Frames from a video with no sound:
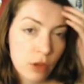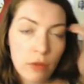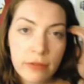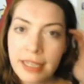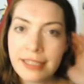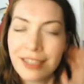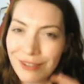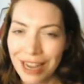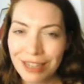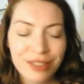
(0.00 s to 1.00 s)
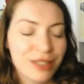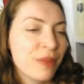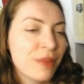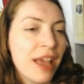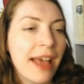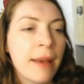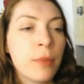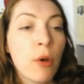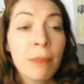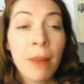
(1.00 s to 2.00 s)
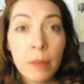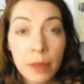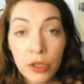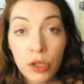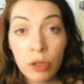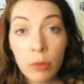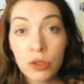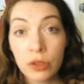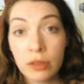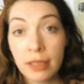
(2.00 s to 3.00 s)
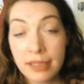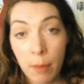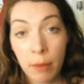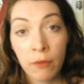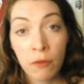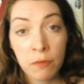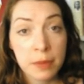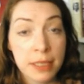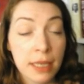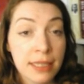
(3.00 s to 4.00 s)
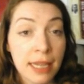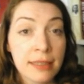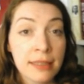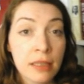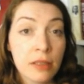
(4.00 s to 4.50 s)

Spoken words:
Often they're still around. Or it might be a new module that's come over from Sussex.